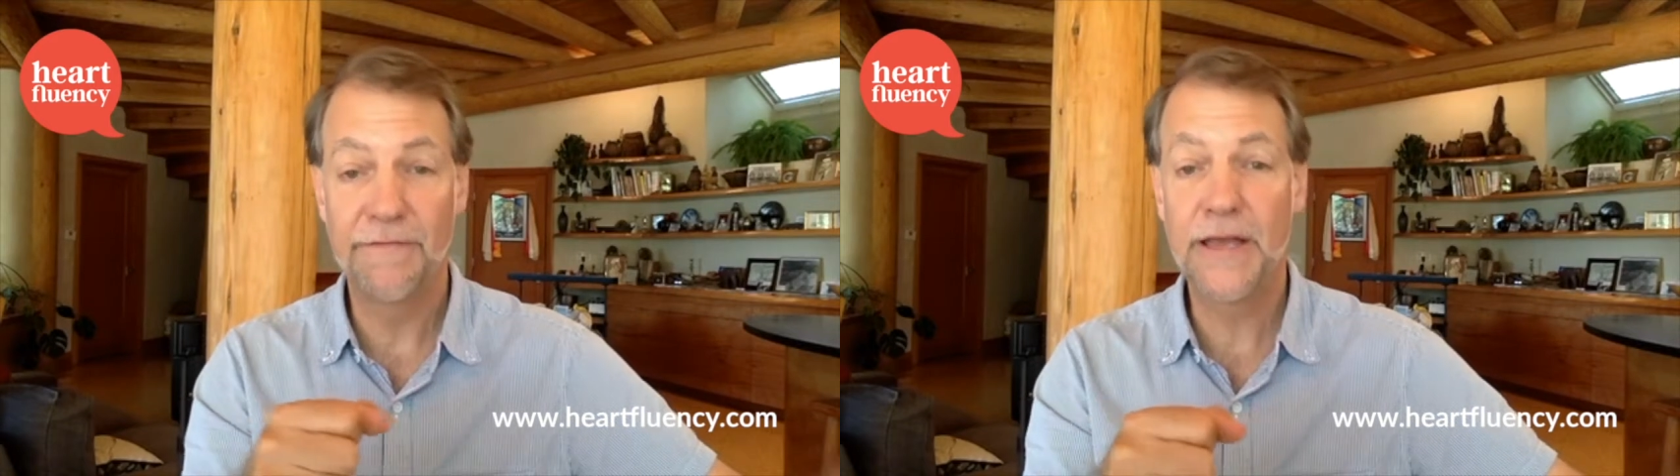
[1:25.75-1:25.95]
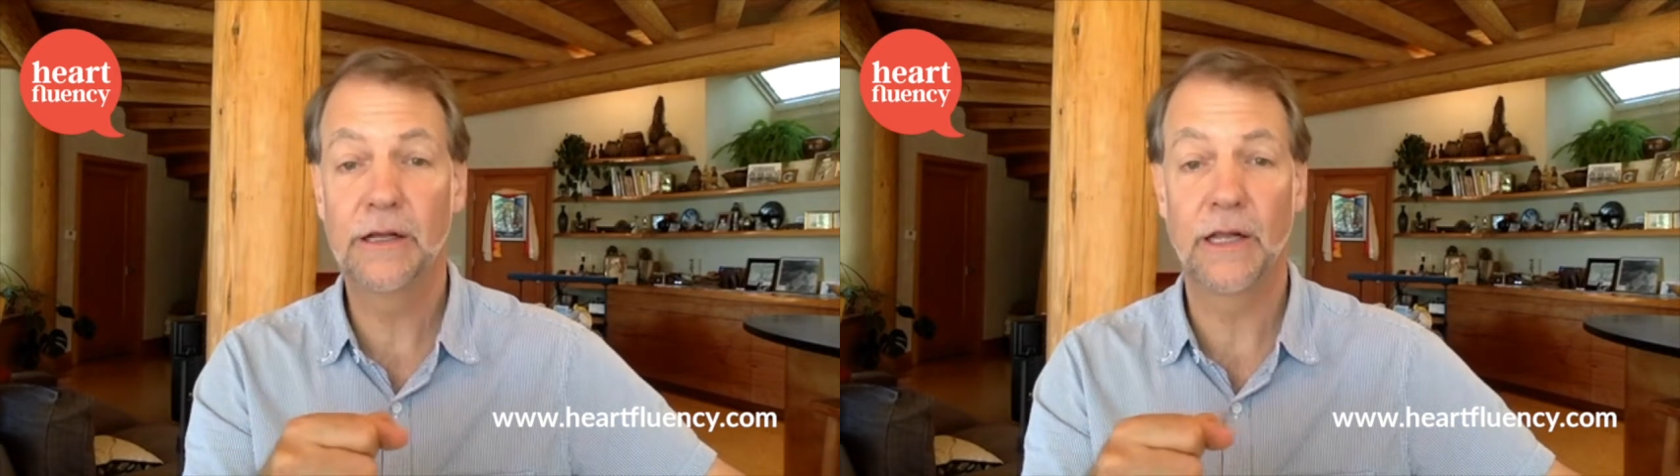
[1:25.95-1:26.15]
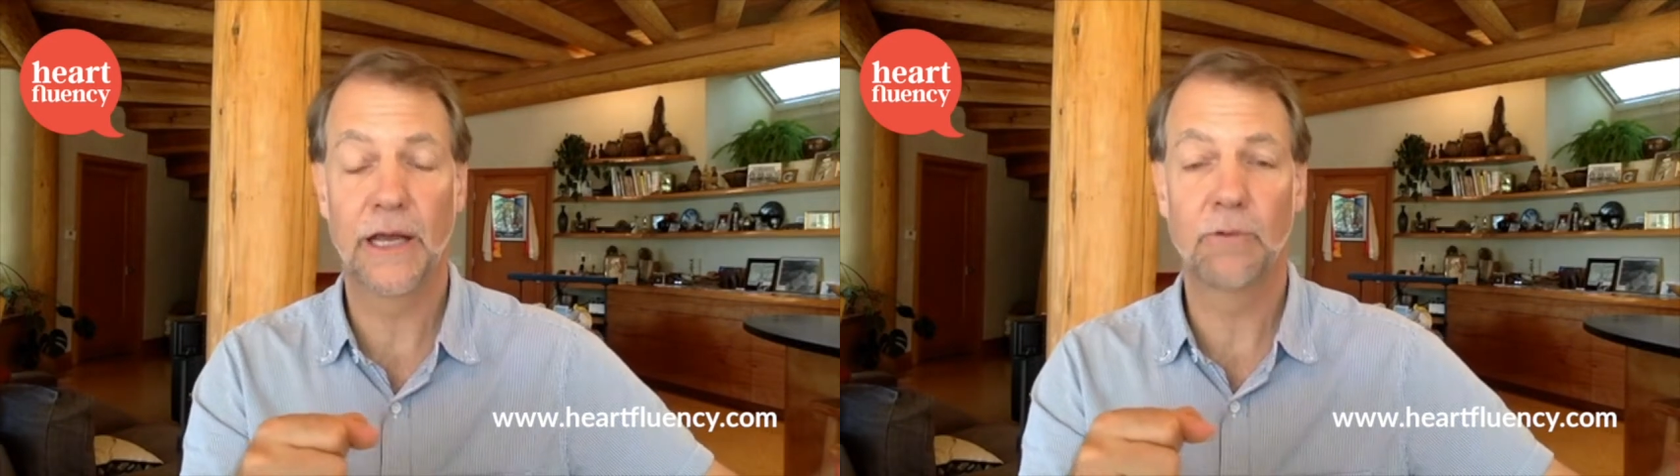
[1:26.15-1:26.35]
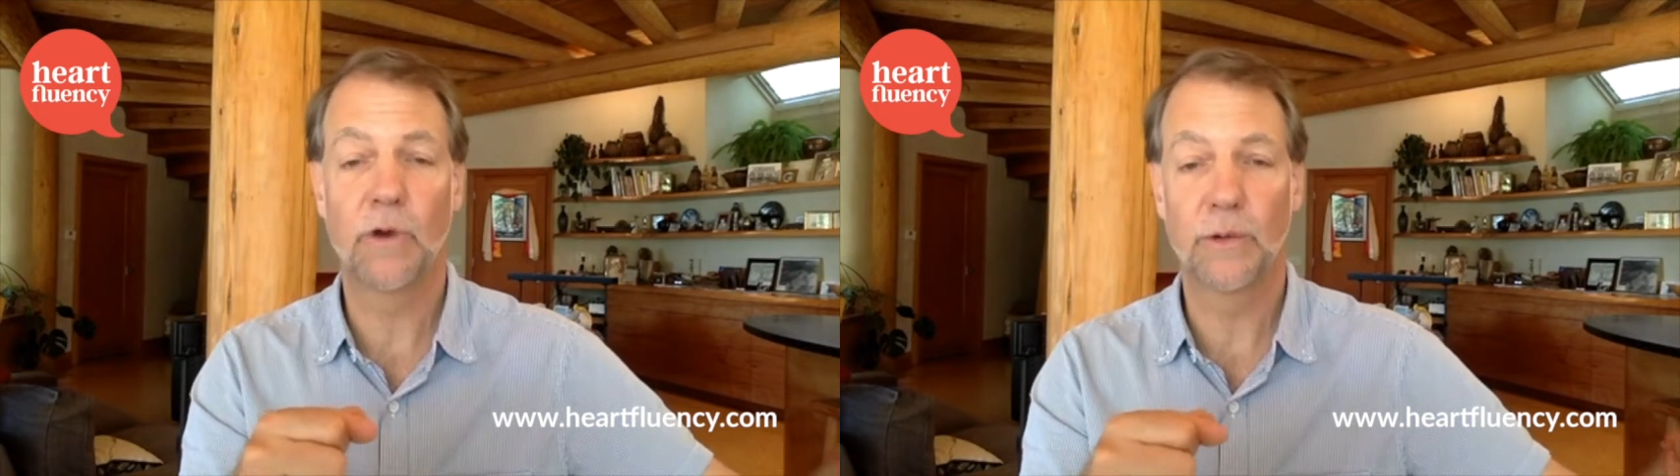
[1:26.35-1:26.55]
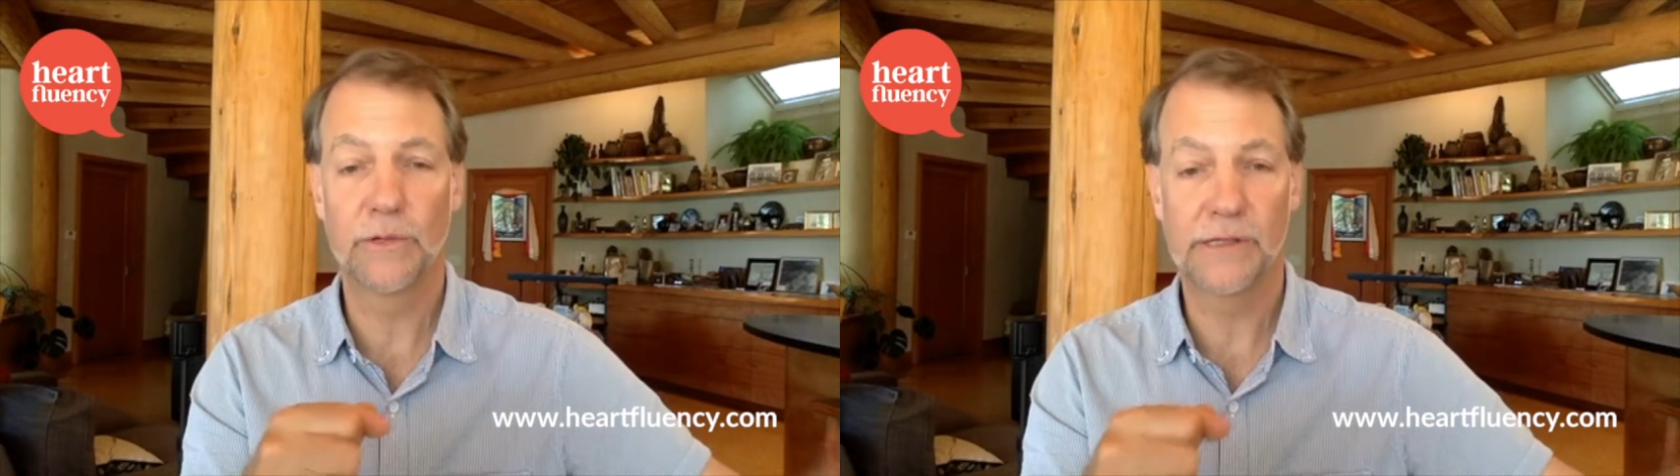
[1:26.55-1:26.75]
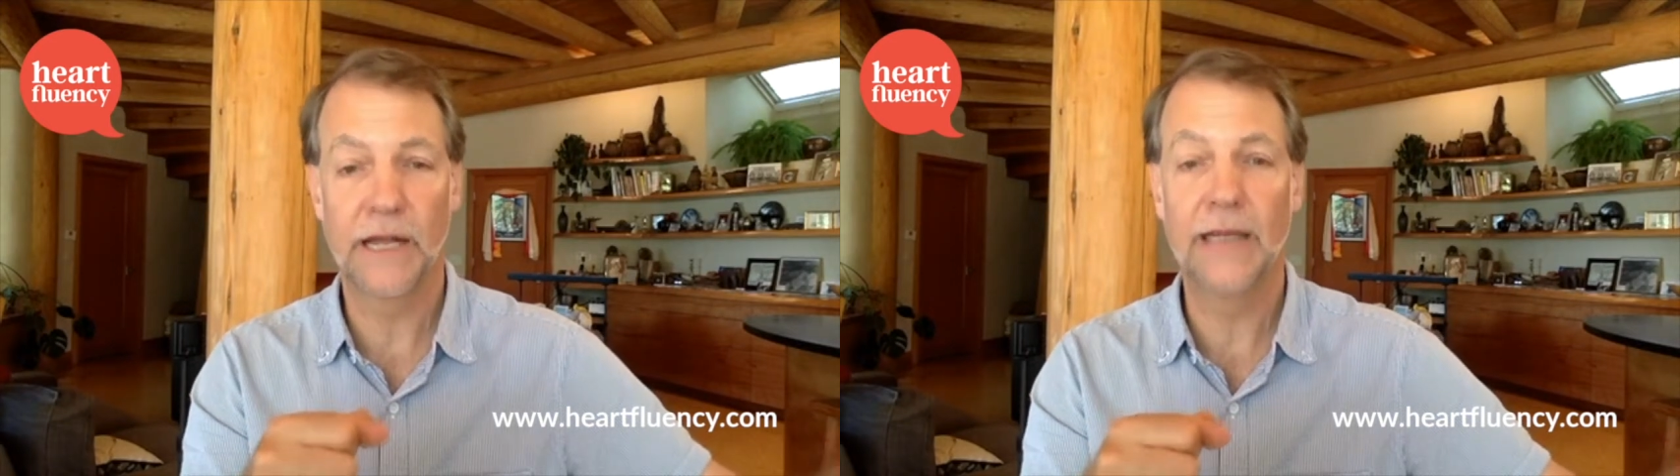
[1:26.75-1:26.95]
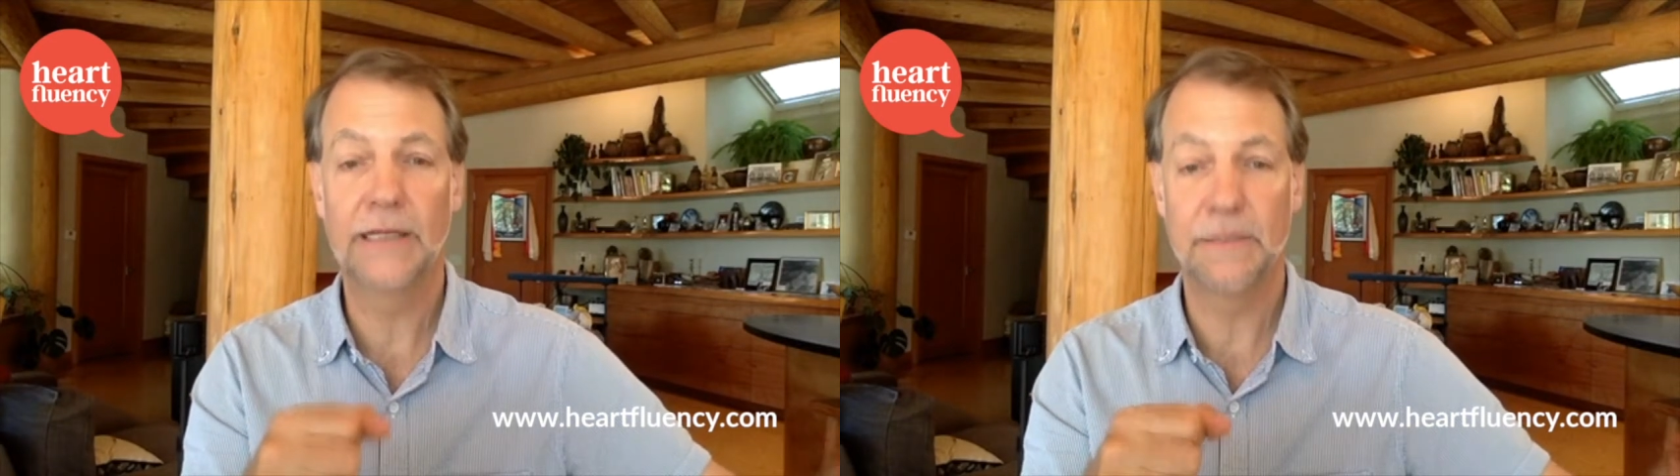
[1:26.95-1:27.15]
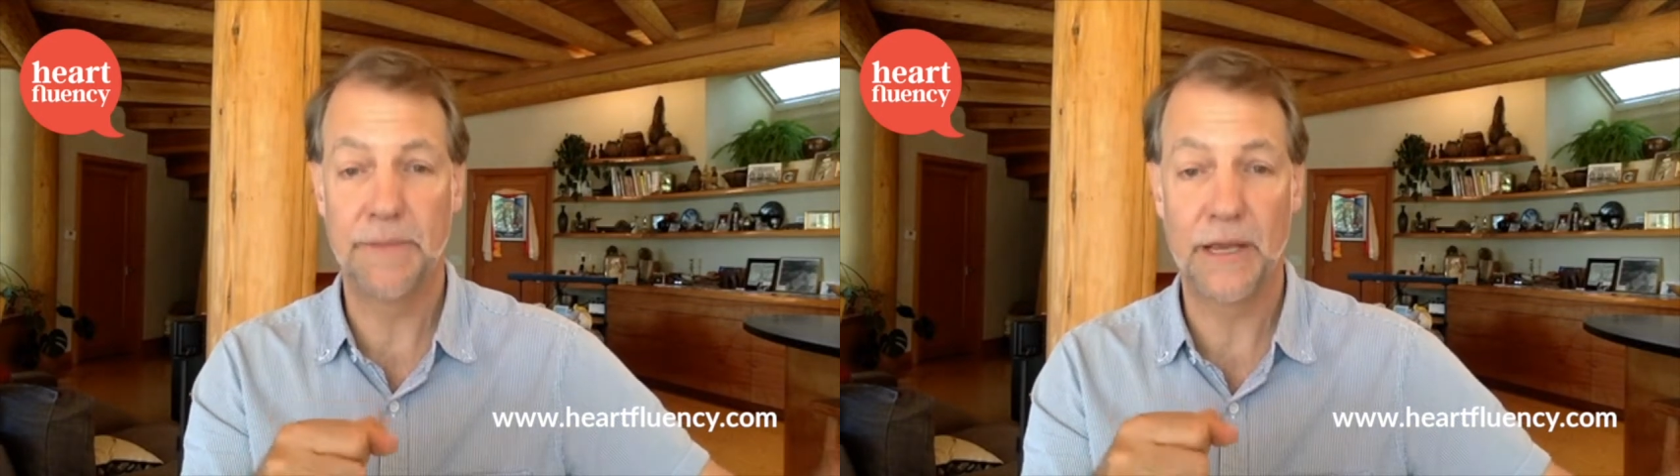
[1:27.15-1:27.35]
feel like what it was like
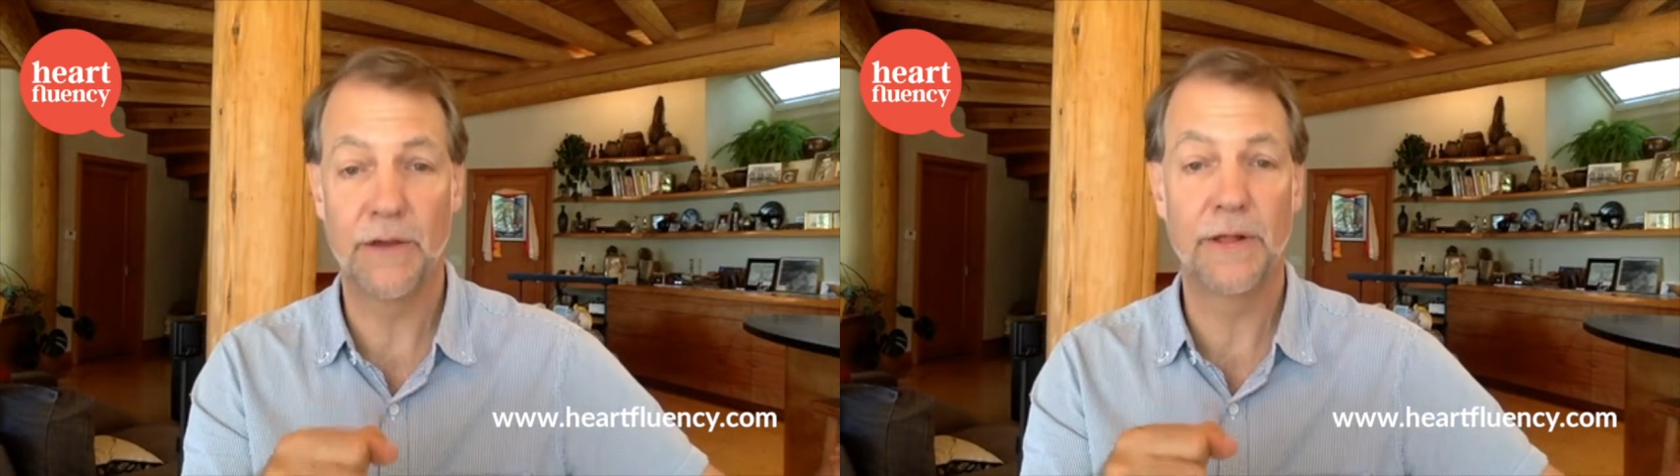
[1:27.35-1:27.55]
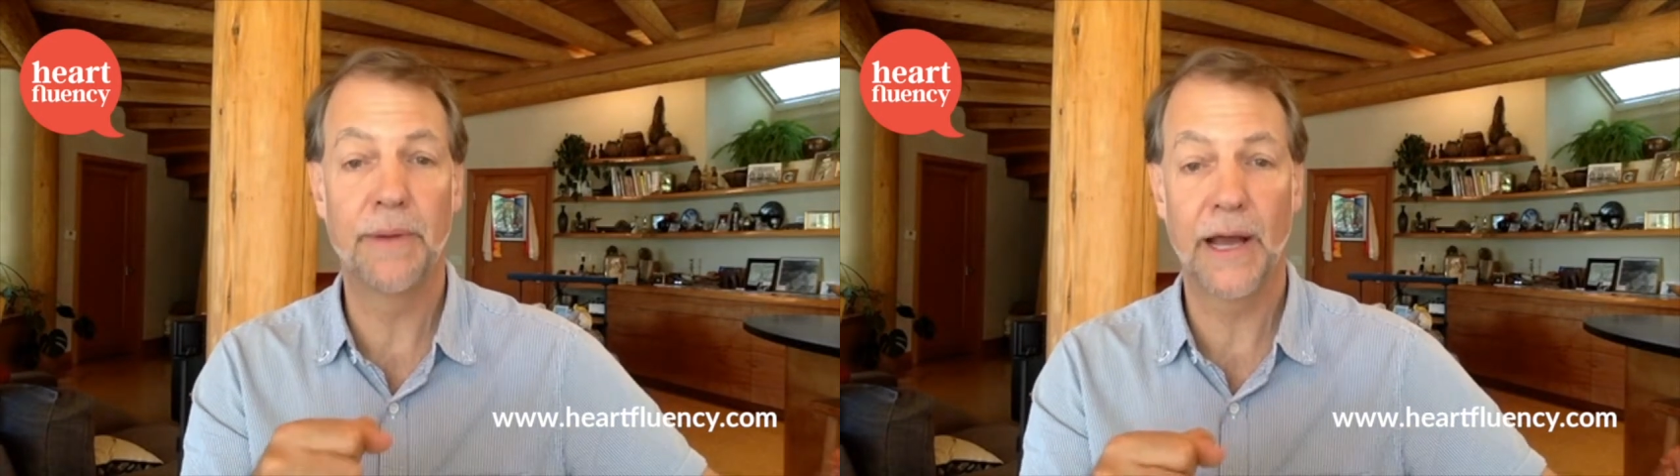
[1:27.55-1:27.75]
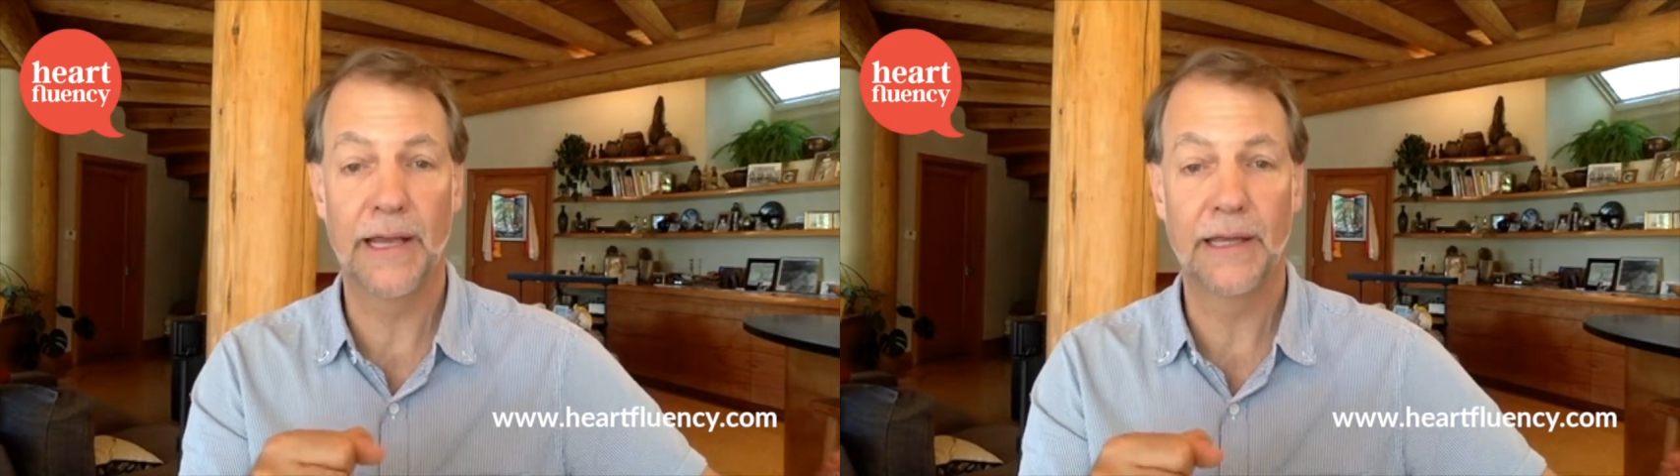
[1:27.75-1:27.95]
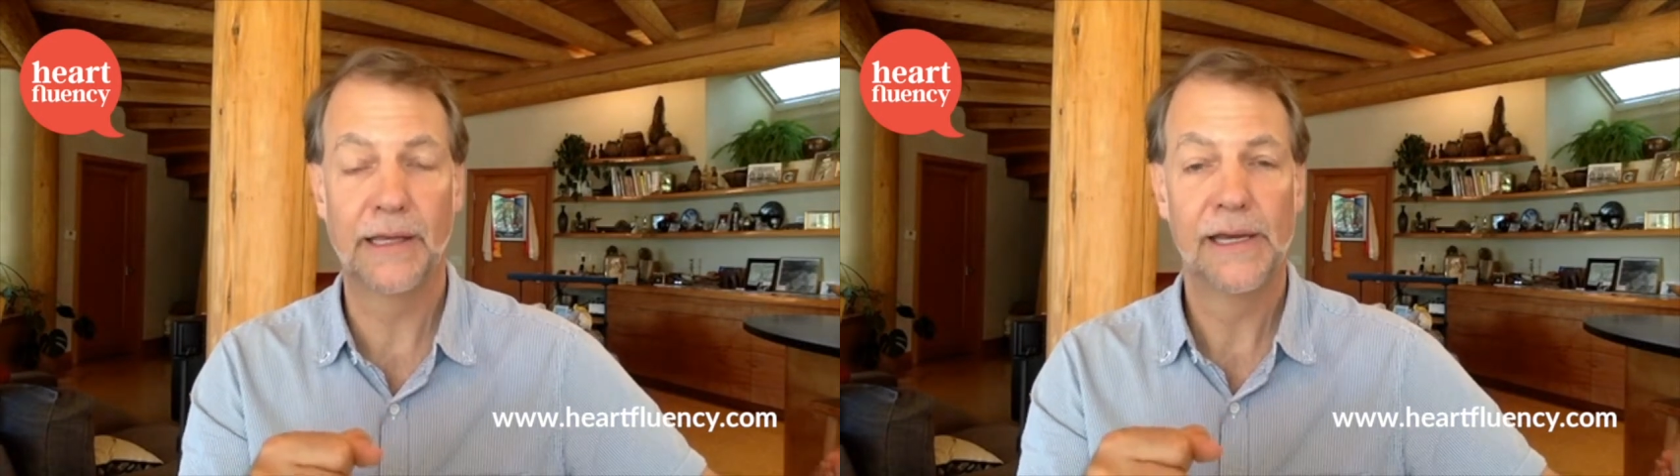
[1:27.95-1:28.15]
to be on the bike.